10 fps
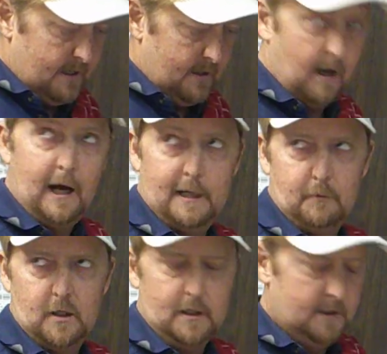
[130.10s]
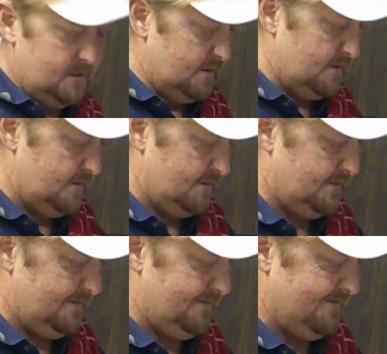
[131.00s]
eyeball it.
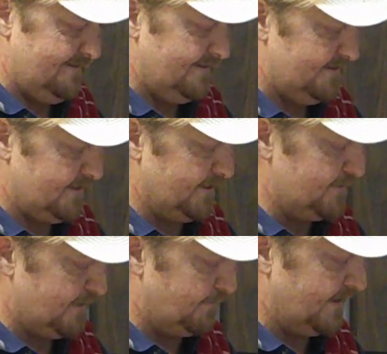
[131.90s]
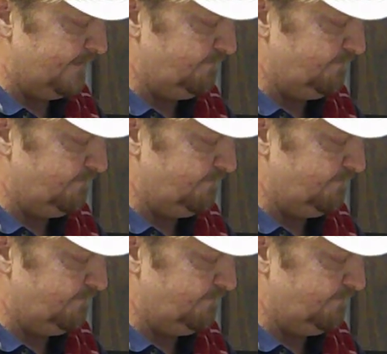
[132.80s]
Excuse the pun.